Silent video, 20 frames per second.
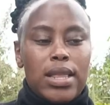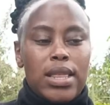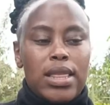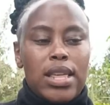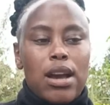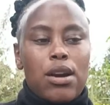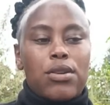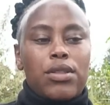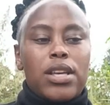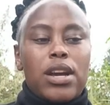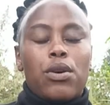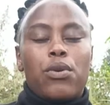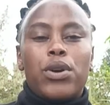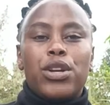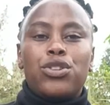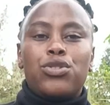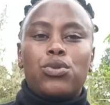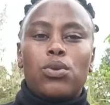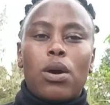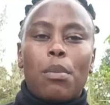they're
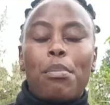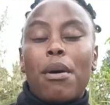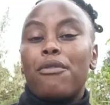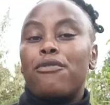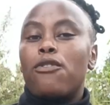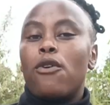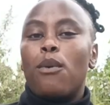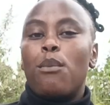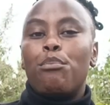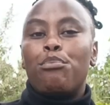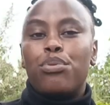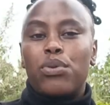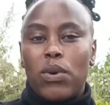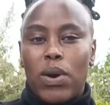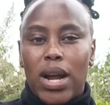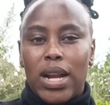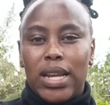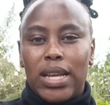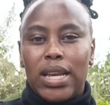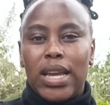going to perform
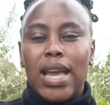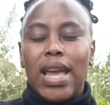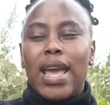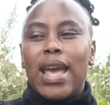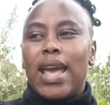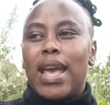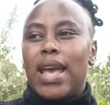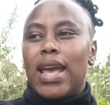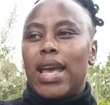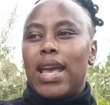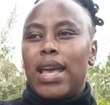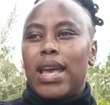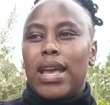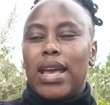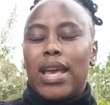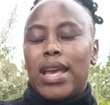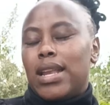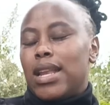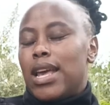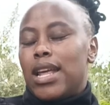poorly
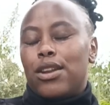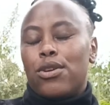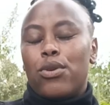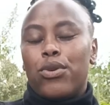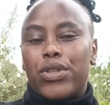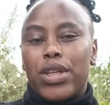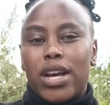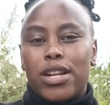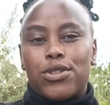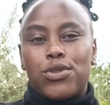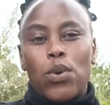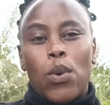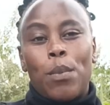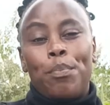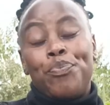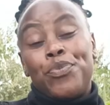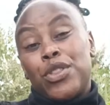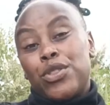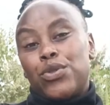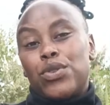and all that. So
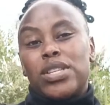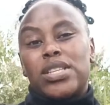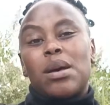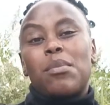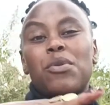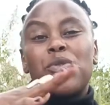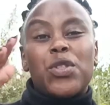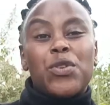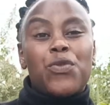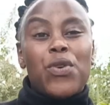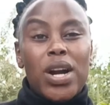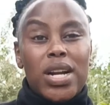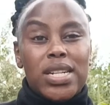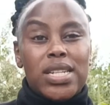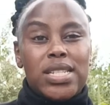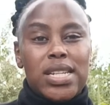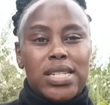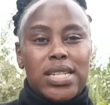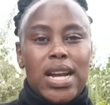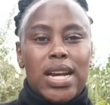those are some of the
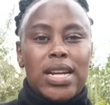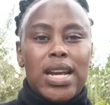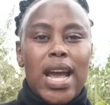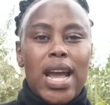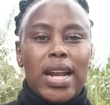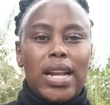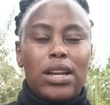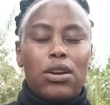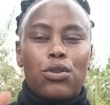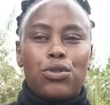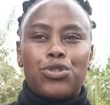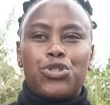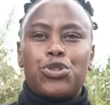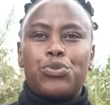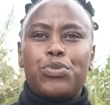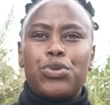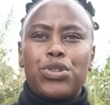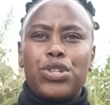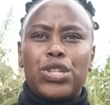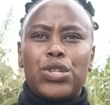factors that can highly
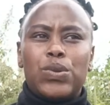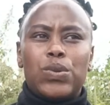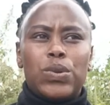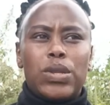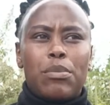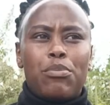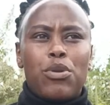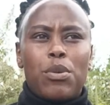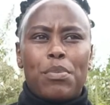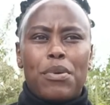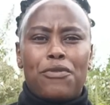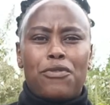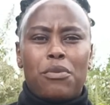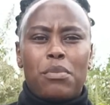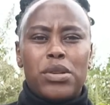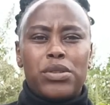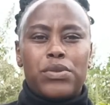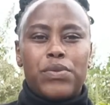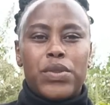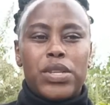contribute to the poor
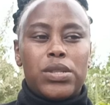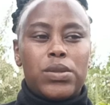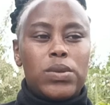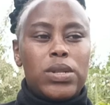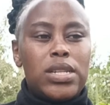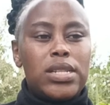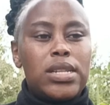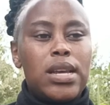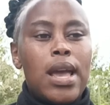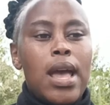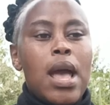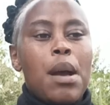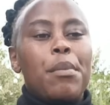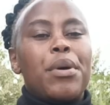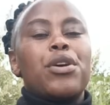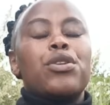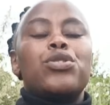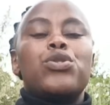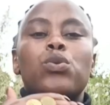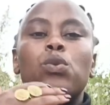performance of the student.
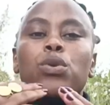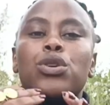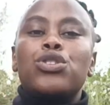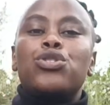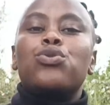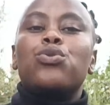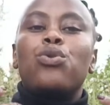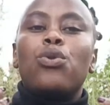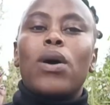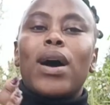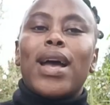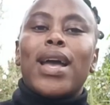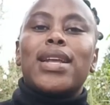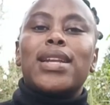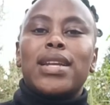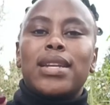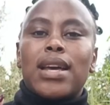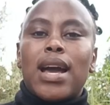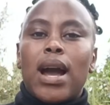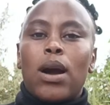But I also want to go ahead
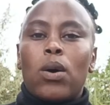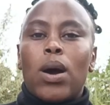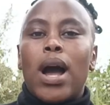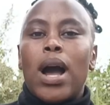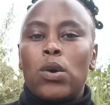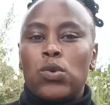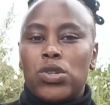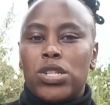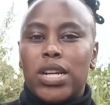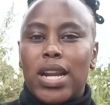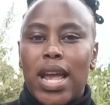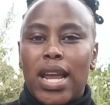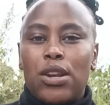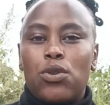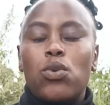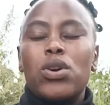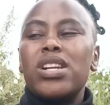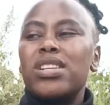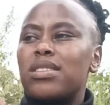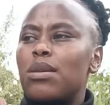and
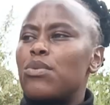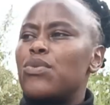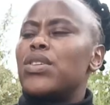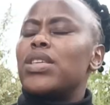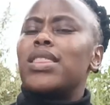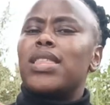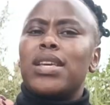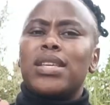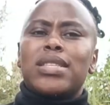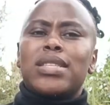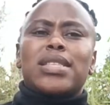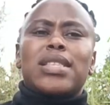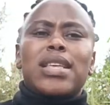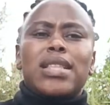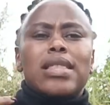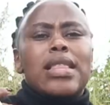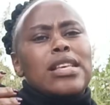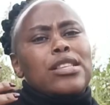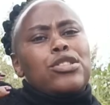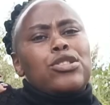outline what are some of the things that
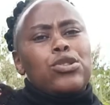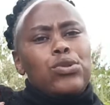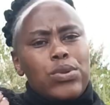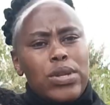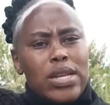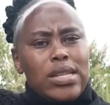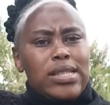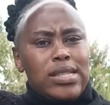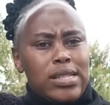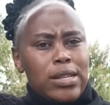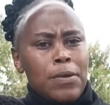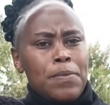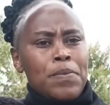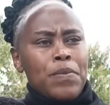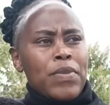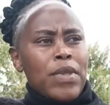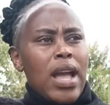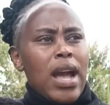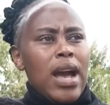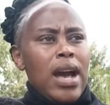then the students
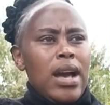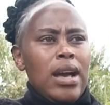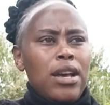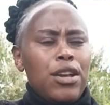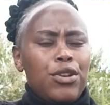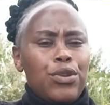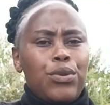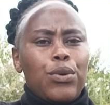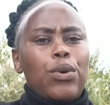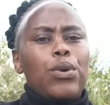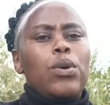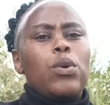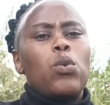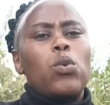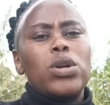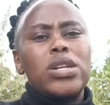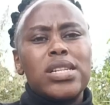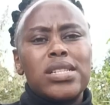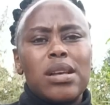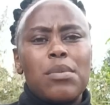are, you know,
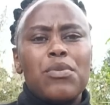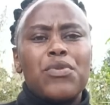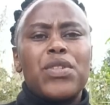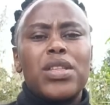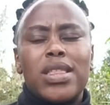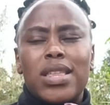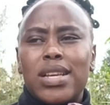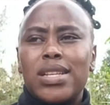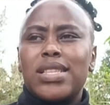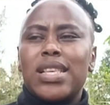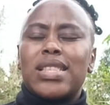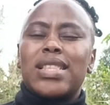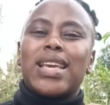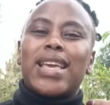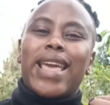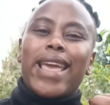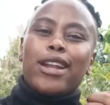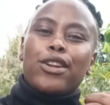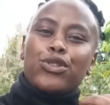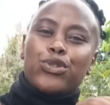what are some of the things that they
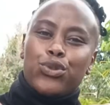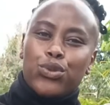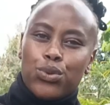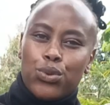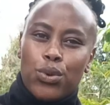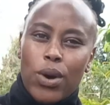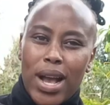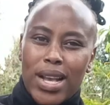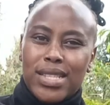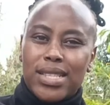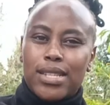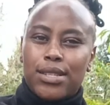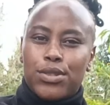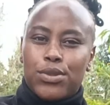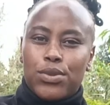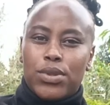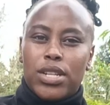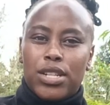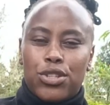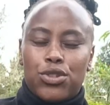can do as the
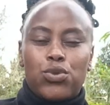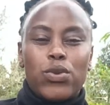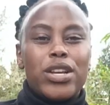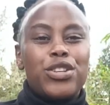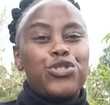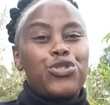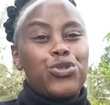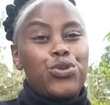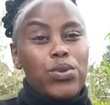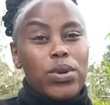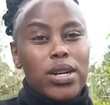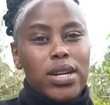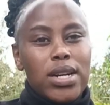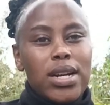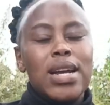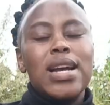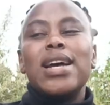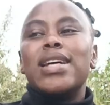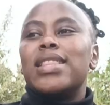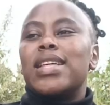student to ensure
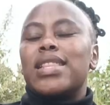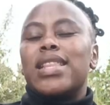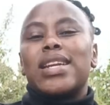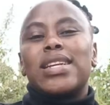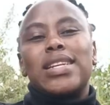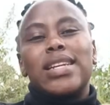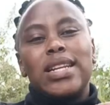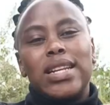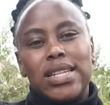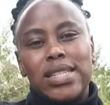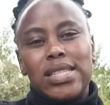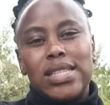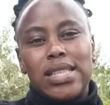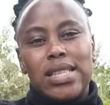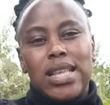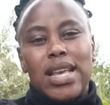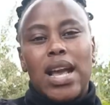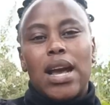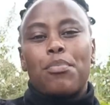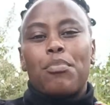that at least
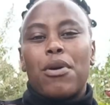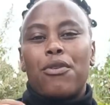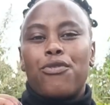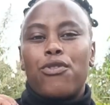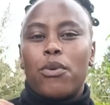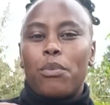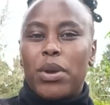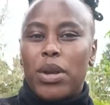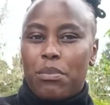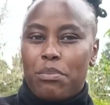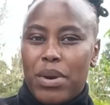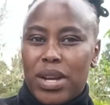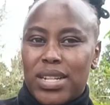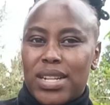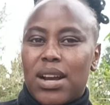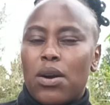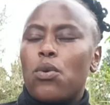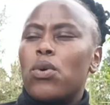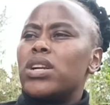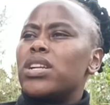they are performing
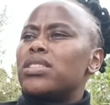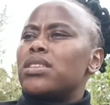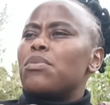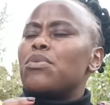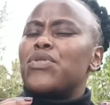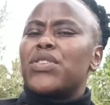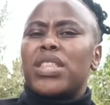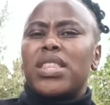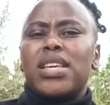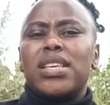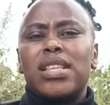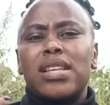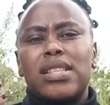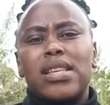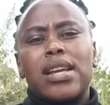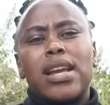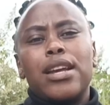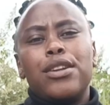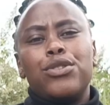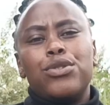better? What are some of the things that
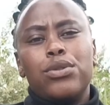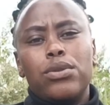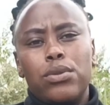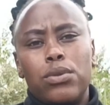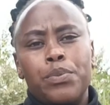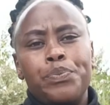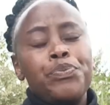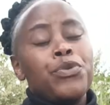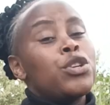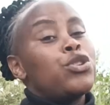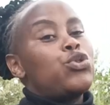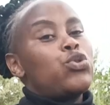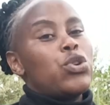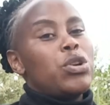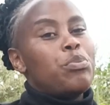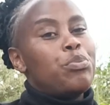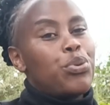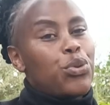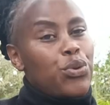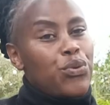they can do to
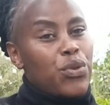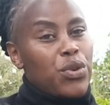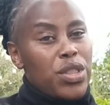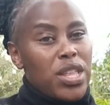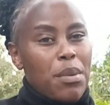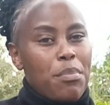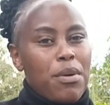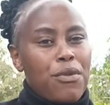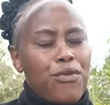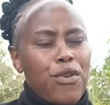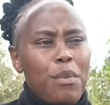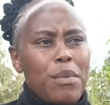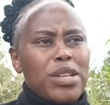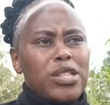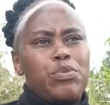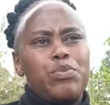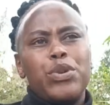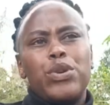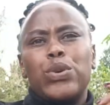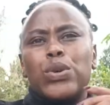improve on their
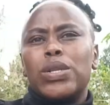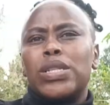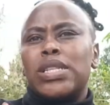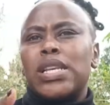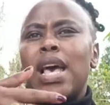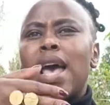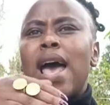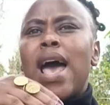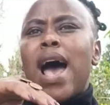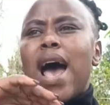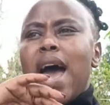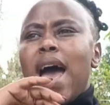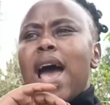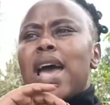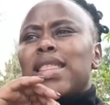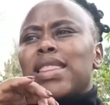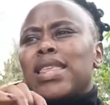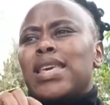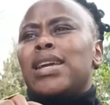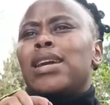performance? Because
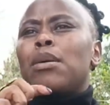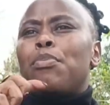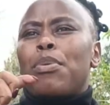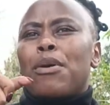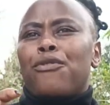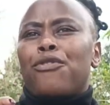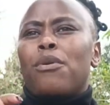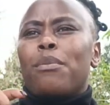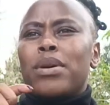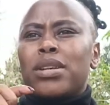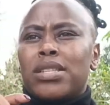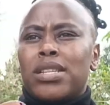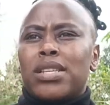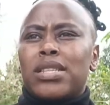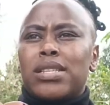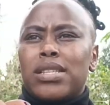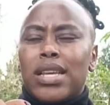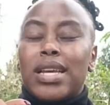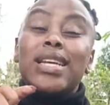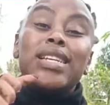I think performance
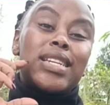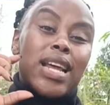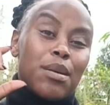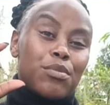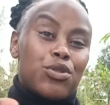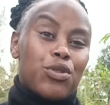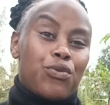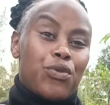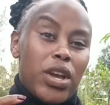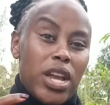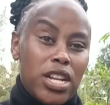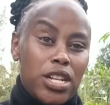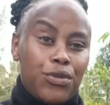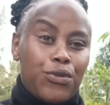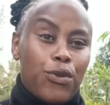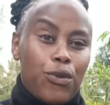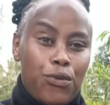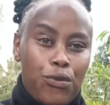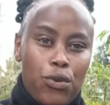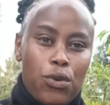is in terms of
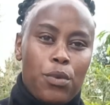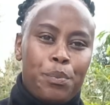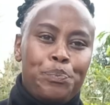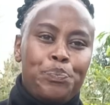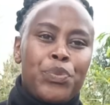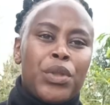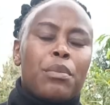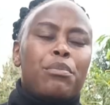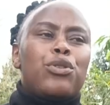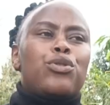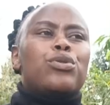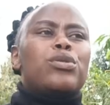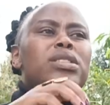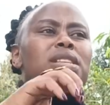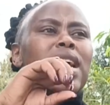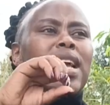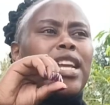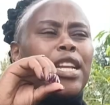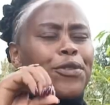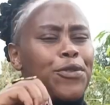844, because
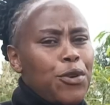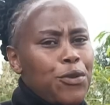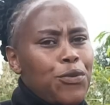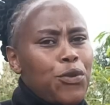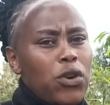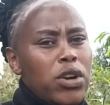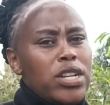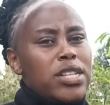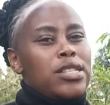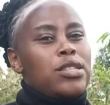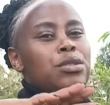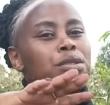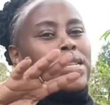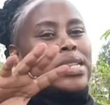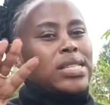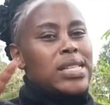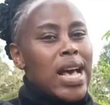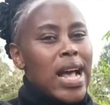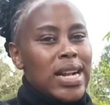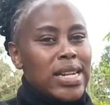844 is
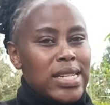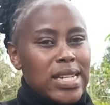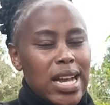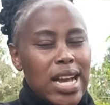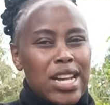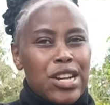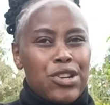result